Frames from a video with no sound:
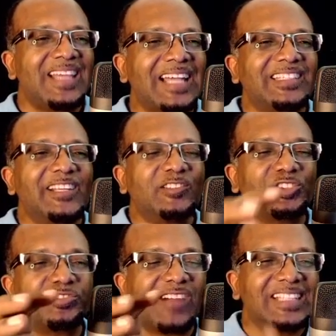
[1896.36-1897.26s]
that their
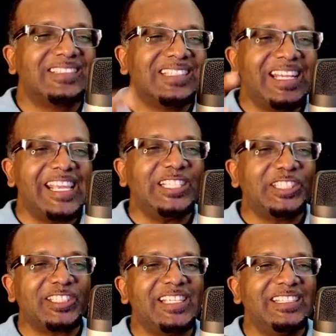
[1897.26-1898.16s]

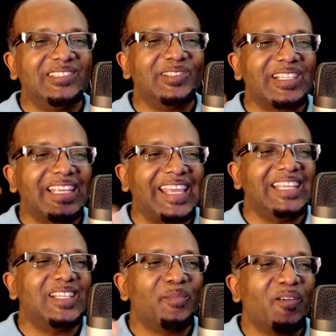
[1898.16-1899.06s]
translation into the
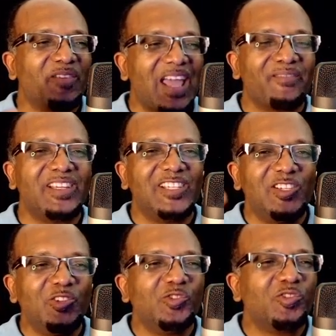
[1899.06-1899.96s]
kingdom of heaven,
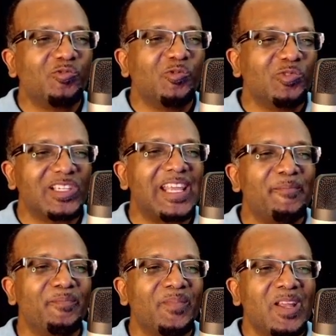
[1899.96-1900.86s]
the new
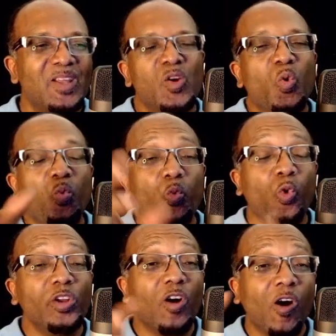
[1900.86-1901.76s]
Jerusalem,
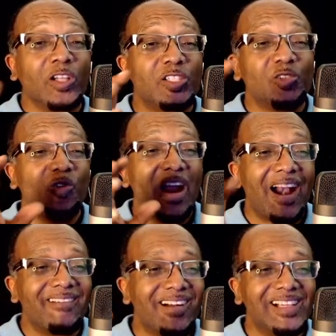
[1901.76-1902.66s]
would also
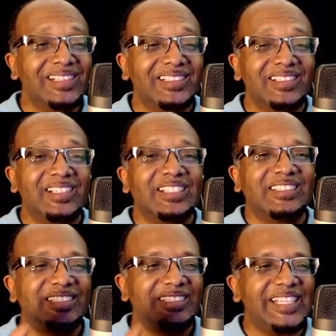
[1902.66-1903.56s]
herald
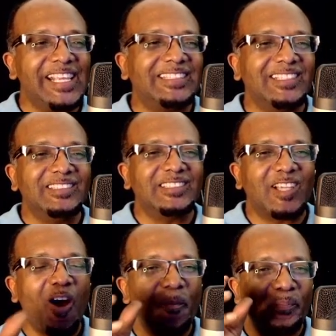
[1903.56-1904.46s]

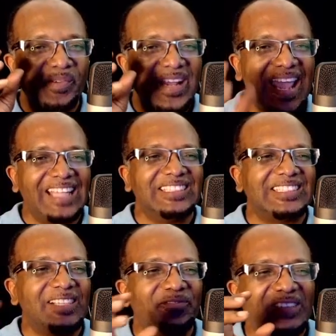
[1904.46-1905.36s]
Satan's
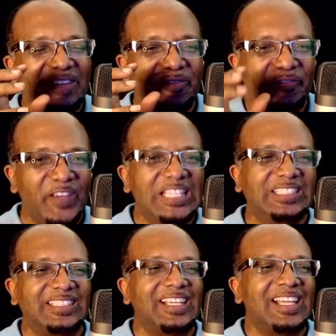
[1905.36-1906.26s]
comprehensive
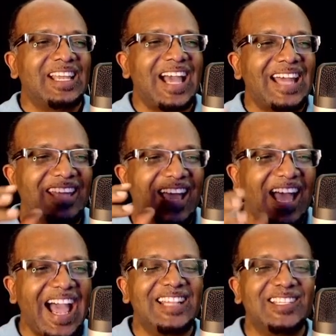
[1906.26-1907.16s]
defeat at the
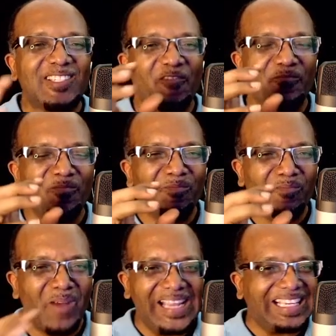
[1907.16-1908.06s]
hands of
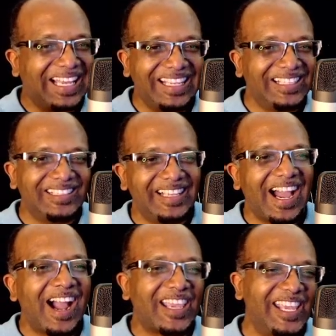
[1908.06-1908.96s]
Michael
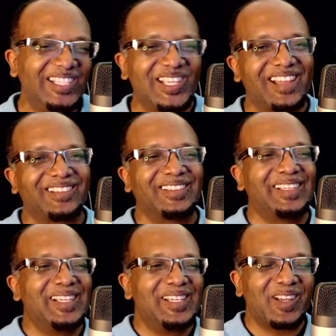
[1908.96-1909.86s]
the archangel,
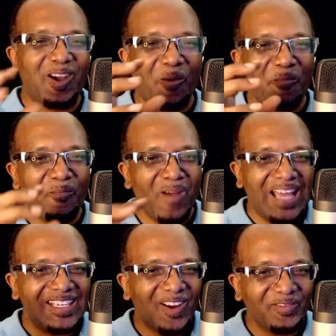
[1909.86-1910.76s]
the
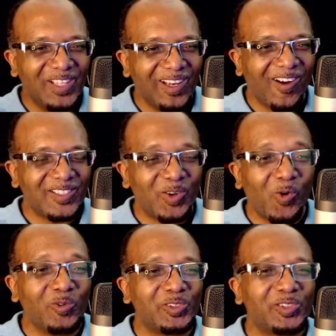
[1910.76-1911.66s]
commander of the Lord's
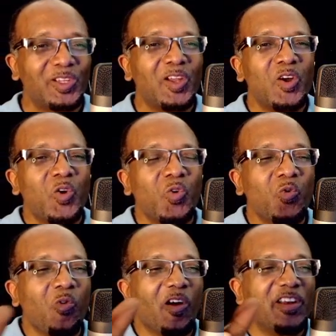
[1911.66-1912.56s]
hosts,
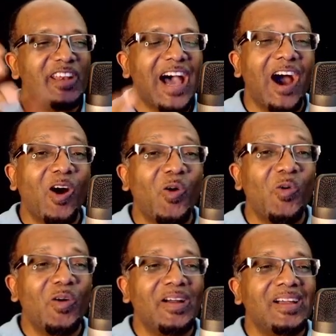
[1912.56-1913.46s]
who are
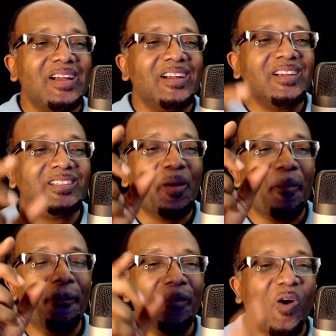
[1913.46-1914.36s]
now
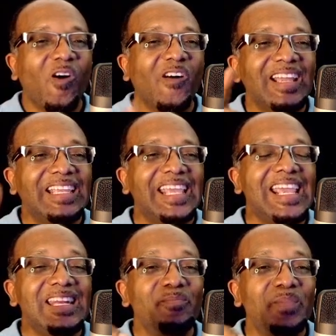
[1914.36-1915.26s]
the
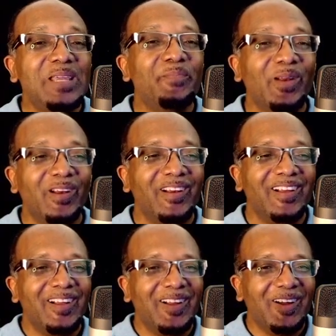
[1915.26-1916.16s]
born-again people
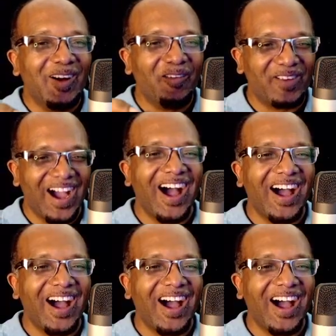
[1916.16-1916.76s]
of